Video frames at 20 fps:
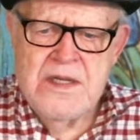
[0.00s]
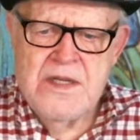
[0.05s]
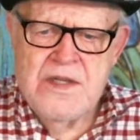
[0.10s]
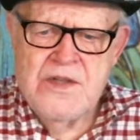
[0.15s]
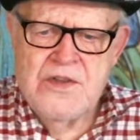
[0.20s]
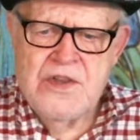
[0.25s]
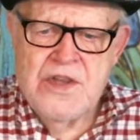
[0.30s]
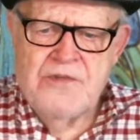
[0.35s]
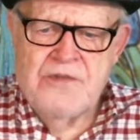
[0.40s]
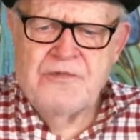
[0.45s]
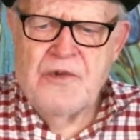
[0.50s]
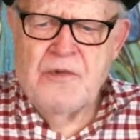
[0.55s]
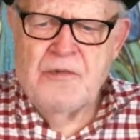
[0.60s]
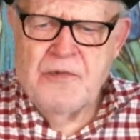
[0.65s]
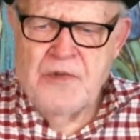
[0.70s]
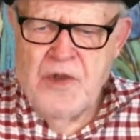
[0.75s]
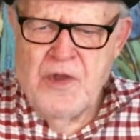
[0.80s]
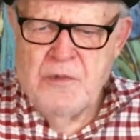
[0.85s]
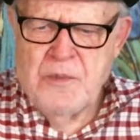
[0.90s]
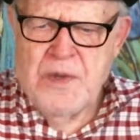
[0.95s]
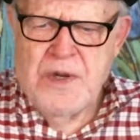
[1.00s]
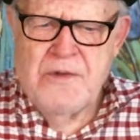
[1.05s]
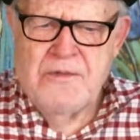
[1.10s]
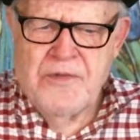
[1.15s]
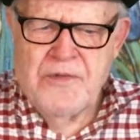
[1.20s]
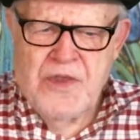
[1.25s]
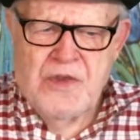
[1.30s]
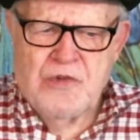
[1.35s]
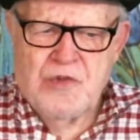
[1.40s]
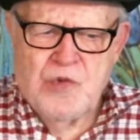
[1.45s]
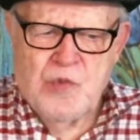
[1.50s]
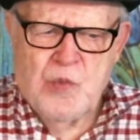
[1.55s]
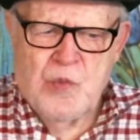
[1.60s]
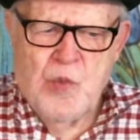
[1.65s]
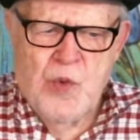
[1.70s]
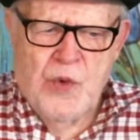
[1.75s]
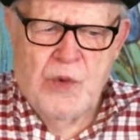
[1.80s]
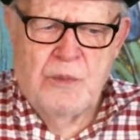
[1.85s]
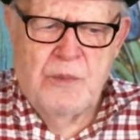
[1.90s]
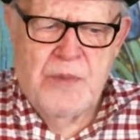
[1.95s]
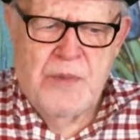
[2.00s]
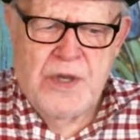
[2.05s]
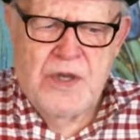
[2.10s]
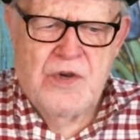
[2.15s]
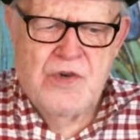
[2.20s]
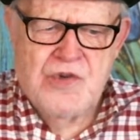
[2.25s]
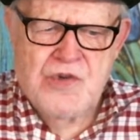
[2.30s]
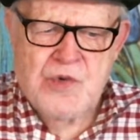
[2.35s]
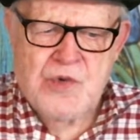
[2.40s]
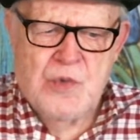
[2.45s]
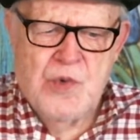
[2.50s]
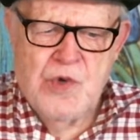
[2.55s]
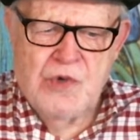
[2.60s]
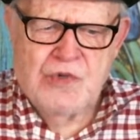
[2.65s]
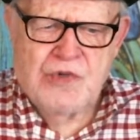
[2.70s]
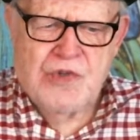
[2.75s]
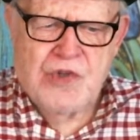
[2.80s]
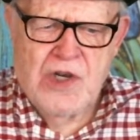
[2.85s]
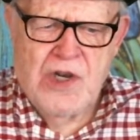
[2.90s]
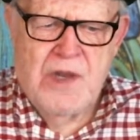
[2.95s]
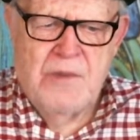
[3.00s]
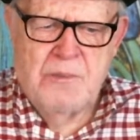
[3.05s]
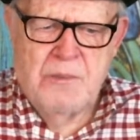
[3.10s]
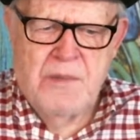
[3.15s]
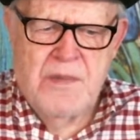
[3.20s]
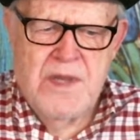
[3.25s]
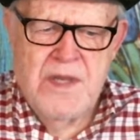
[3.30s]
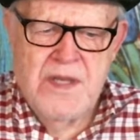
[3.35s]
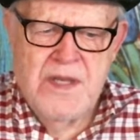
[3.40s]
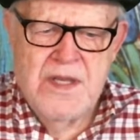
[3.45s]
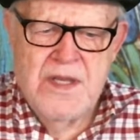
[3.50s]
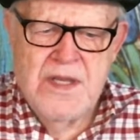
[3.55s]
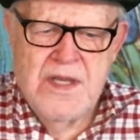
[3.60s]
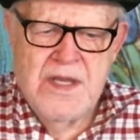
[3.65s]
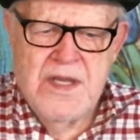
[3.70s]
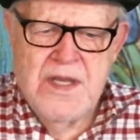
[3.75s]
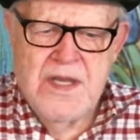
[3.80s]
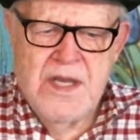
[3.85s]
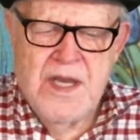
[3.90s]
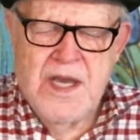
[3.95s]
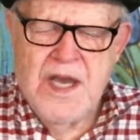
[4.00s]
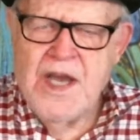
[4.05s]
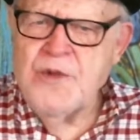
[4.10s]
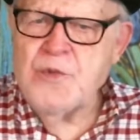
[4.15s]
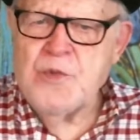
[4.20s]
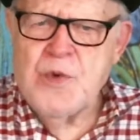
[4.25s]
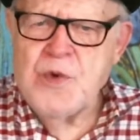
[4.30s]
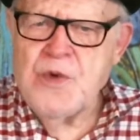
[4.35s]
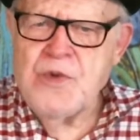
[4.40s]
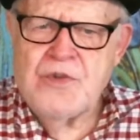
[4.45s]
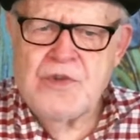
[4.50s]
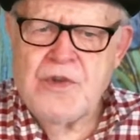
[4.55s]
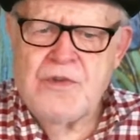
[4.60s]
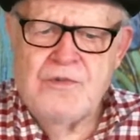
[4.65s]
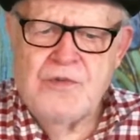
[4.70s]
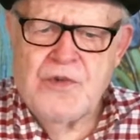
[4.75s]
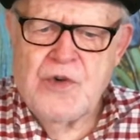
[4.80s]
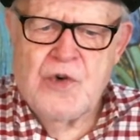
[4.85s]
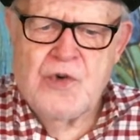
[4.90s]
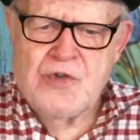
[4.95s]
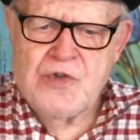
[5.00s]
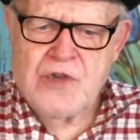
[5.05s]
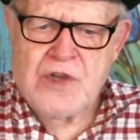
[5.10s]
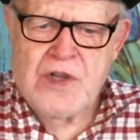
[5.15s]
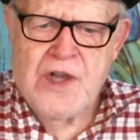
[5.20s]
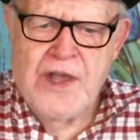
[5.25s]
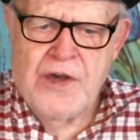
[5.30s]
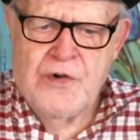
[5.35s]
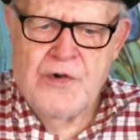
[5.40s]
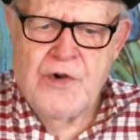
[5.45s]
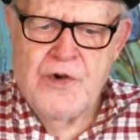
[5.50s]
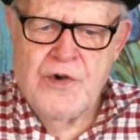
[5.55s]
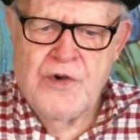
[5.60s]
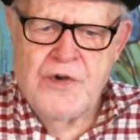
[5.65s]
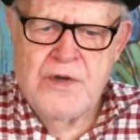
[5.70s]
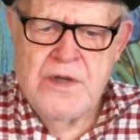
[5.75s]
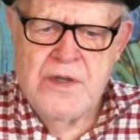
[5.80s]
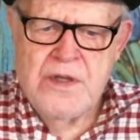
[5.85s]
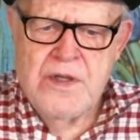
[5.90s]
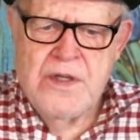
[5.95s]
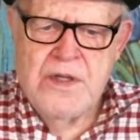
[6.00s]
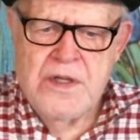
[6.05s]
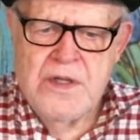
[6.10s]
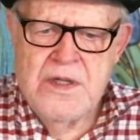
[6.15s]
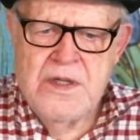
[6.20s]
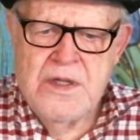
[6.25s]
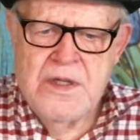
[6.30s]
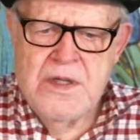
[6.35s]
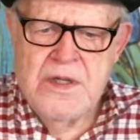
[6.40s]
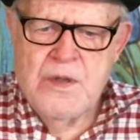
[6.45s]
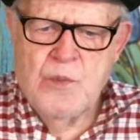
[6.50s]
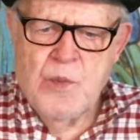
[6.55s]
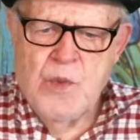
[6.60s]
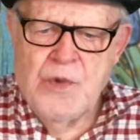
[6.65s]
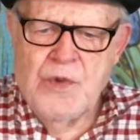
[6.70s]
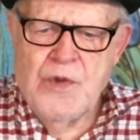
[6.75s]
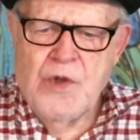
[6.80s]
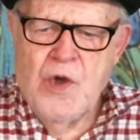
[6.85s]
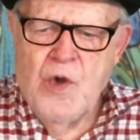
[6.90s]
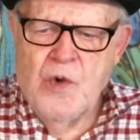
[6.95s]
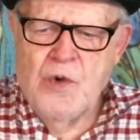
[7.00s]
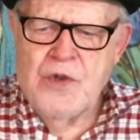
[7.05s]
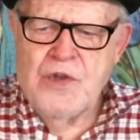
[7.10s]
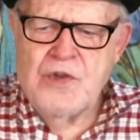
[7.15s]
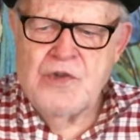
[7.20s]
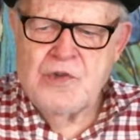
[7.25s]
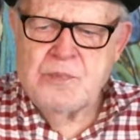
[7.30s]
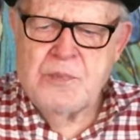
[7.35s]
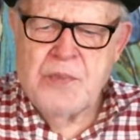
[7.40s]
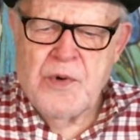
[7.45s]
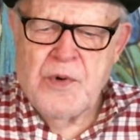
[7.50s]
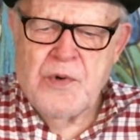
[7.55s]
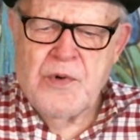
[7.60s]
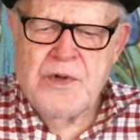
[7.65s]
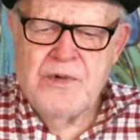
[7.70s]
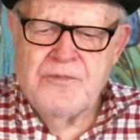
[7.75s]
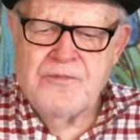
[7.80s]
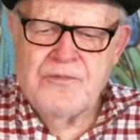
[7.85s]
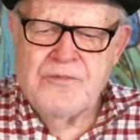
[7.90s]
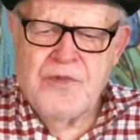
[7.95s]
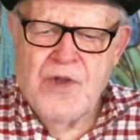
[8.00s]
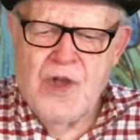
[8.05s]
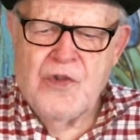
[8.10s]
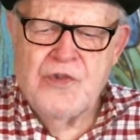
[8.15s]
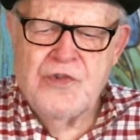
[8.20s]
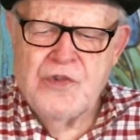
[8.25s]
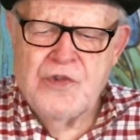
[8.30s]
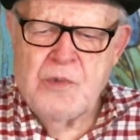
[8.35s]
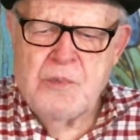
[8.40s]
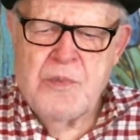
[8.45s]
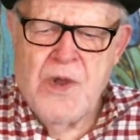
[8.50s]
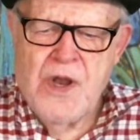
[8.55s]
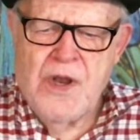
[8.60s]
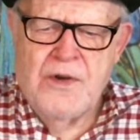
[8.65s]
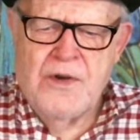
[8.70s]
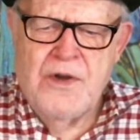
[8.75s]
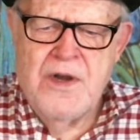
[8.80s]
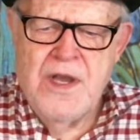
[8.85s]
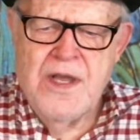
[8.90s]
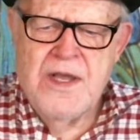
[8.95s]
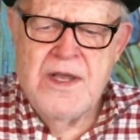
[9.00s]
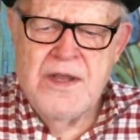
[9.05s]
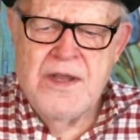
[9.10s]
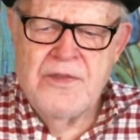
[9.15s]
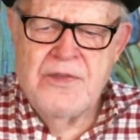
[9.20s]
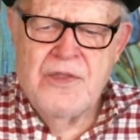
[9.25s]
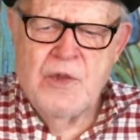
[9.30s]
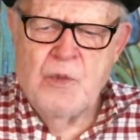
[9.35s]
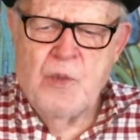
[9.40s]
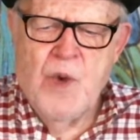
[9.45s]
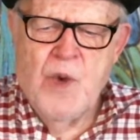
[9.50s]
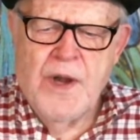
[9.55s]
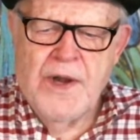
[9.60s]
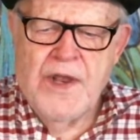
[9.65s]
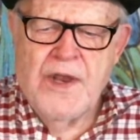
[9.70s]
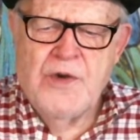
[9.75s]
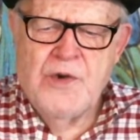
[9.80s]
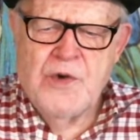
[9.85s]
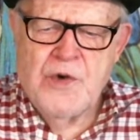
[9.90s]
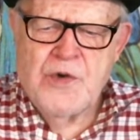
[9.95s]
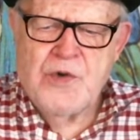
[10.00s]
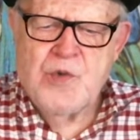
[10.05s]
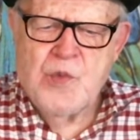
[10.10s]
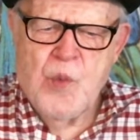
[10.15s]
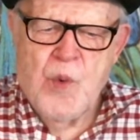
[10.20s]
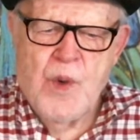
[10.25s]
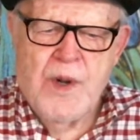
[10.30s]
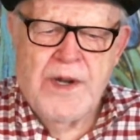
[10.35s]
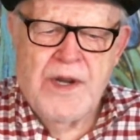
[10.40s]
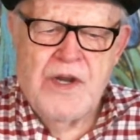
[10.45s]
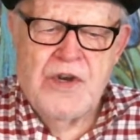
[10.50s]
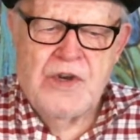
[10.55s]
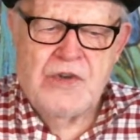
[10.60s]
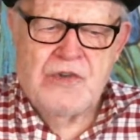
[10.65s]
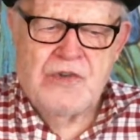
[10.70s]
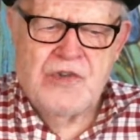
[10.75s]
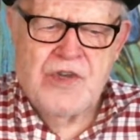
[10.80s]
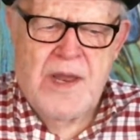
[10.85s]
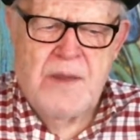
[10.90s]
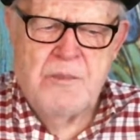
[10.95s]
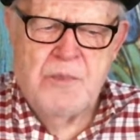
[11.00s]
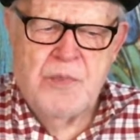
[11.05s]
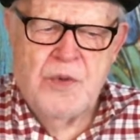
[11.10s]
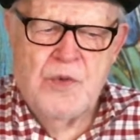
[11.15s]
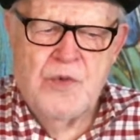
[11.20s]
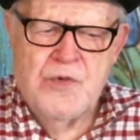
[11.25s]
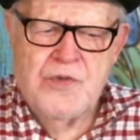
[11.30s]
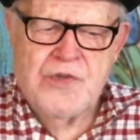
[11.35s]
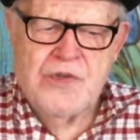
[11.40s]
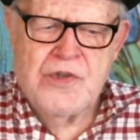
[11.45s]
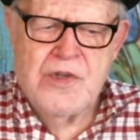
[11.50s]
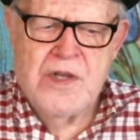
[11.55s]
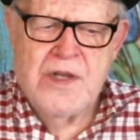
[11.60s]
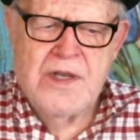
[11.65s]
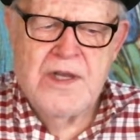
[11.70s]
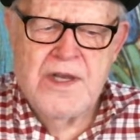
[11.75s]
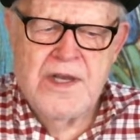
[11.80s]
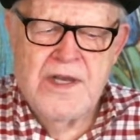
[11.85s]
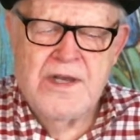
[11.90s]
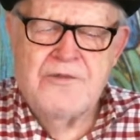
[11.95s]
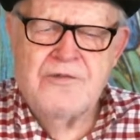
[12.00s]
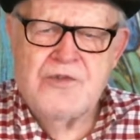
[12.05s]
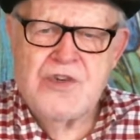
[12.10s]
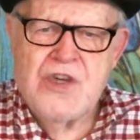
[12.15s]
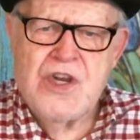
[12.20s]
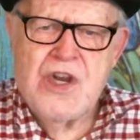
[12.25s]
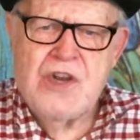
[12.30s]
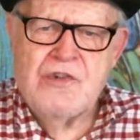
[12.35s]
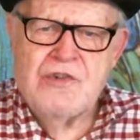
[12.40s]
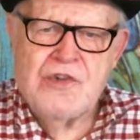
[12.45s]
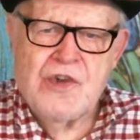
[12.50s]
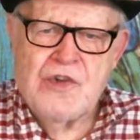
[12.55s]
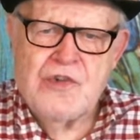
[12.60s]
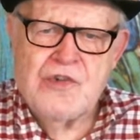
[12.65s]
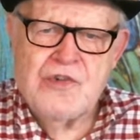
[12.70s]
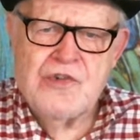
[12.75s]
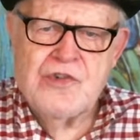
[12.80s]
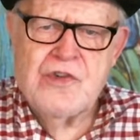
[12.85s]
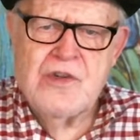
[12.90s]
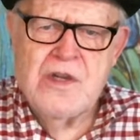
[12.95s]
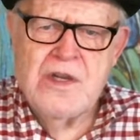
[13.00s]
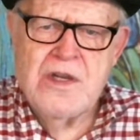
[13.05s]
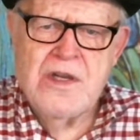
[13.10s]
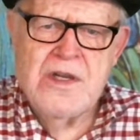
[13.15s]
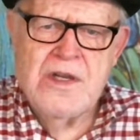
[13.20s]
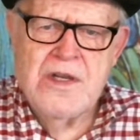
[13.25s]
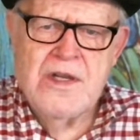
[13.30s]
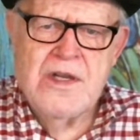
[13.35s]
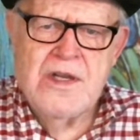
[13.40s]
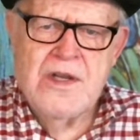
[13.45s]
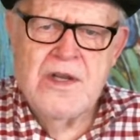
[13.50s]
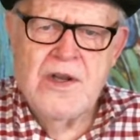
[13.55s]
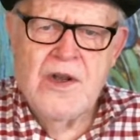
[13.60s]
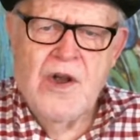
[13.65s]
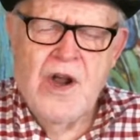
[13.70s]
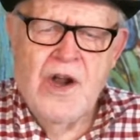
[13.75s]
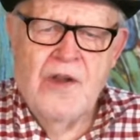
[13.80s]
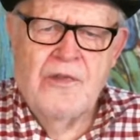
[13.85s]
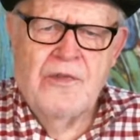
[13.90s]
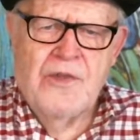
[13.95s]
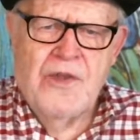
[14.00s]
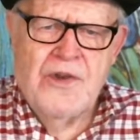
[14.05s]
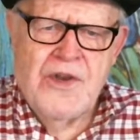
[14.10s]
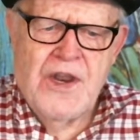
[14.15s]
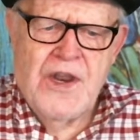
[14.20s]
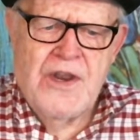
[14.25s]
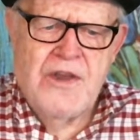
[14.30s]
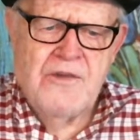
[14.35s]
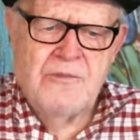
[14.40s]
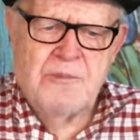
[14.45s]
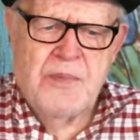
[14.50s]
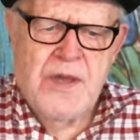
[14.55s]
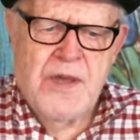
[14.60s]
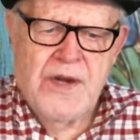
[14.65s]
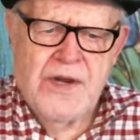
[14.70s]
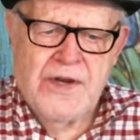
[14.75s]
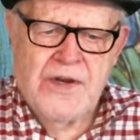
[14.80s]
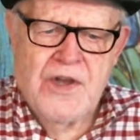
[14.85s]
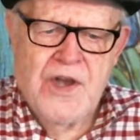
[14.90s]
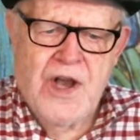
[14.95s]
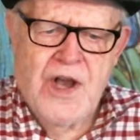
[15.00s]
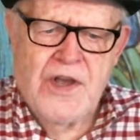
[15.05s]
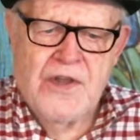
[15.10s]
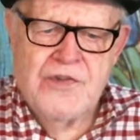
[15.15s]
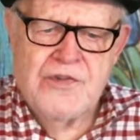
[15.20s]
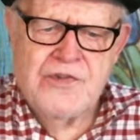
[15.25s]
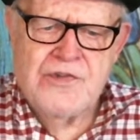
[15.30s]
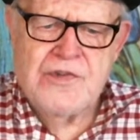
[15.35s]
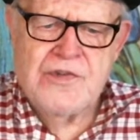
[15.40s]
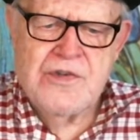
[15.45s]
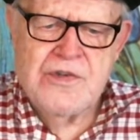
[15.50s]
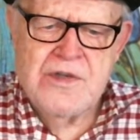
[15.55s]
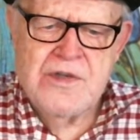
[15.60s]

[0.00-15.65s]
The fulfillment of this will be in Jerusalem hundreds of years later when the Holy Spirit falls upon the 120 disciples of Jesus on the day of Pentecost.